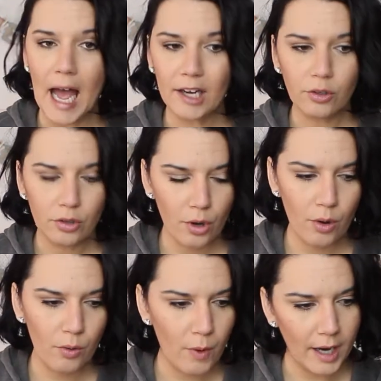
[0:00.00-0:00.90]
I don't
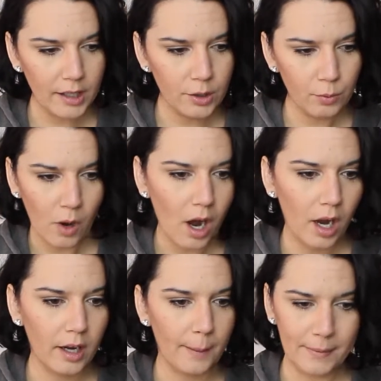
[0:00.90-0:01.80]
know why you
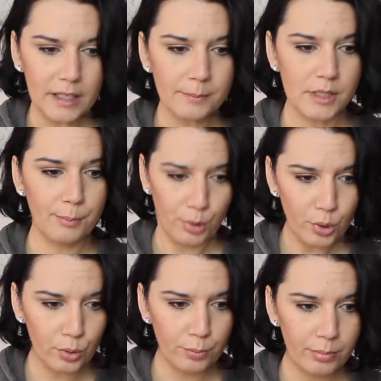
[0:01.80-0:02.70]
want a peep to
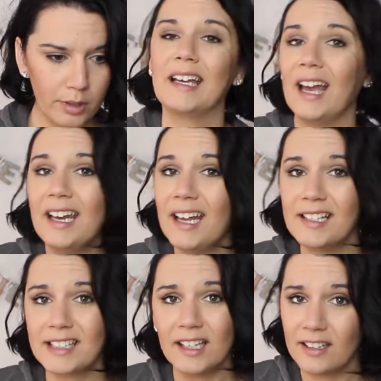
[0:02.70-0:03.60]
poop. Kinda
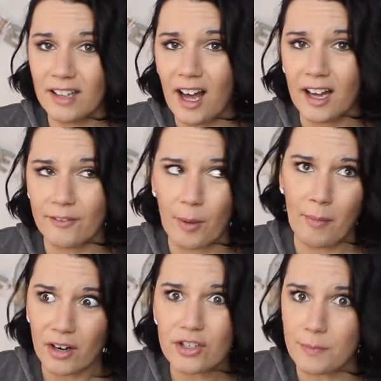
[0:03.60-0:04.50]
asking a lot of a
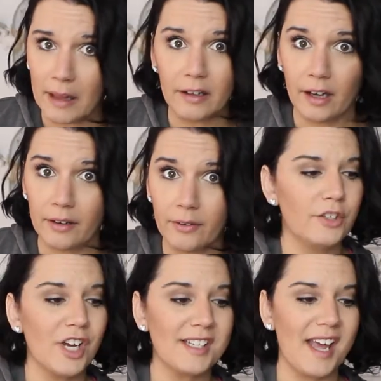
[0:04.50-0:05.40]
marshmallow.
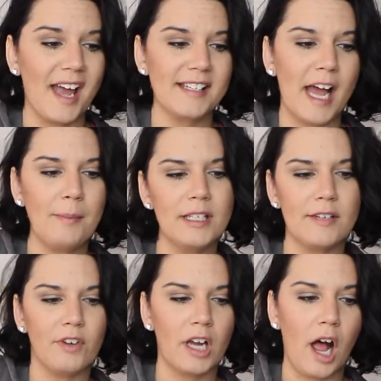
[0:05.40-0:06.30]
Jessica asks, how many
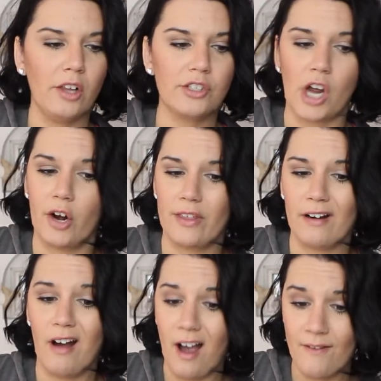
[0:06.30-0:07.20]
different colors are there